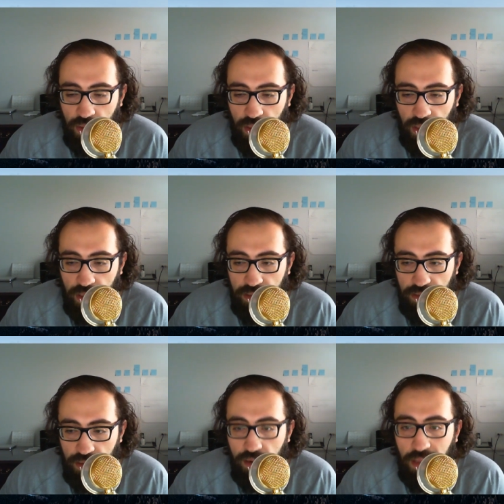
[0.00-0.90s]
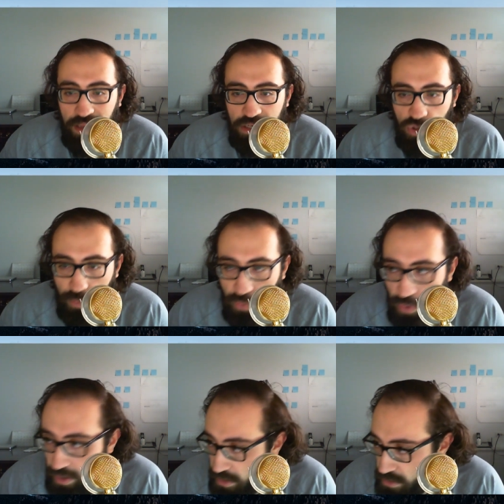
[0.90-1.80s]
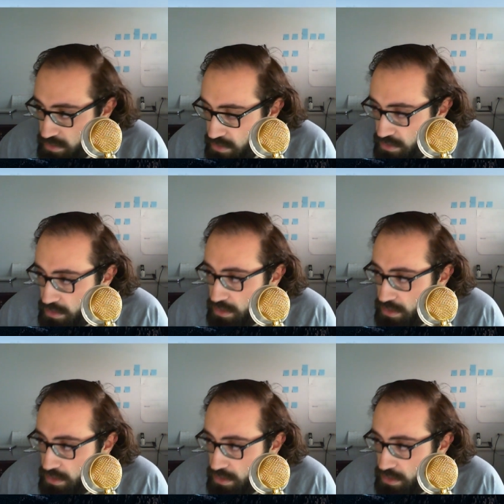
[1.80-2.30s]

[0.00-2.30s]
unnatural products